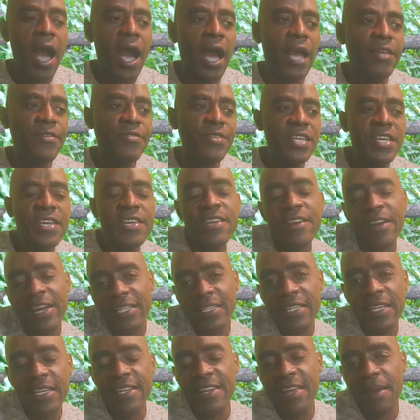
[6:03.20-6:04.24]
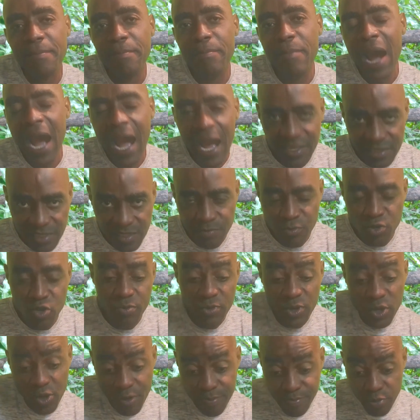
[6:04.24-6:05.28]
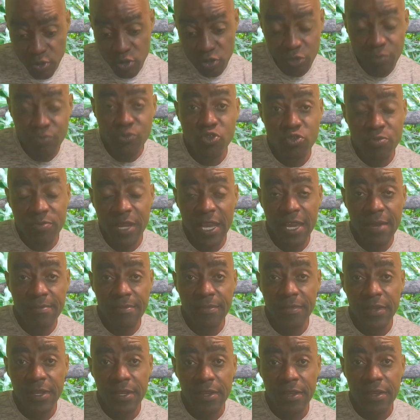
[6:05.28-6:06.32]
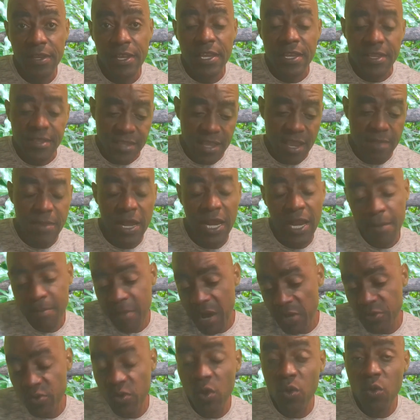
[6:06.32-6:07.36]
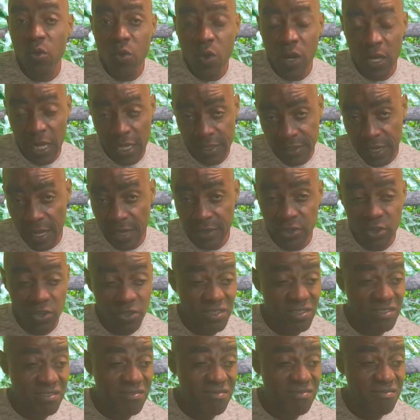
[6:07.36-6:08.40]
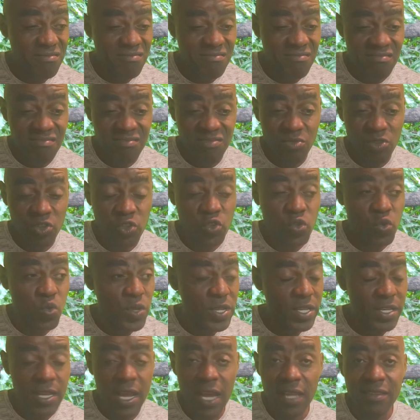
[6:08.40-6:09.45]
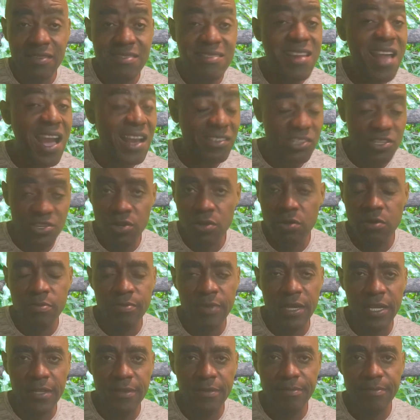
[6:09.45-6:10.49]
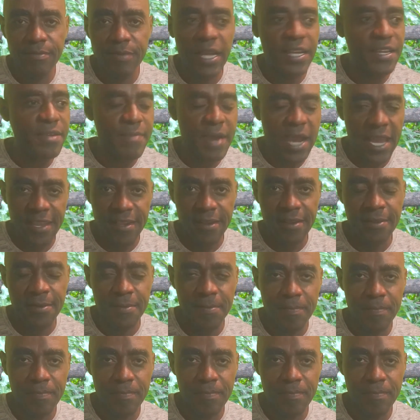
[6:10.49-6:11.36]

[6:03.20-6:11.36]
And you hear a thing named bass broom, push broom them. Yeah man, a man will hold it and just swing that, knock you out man, on the bike.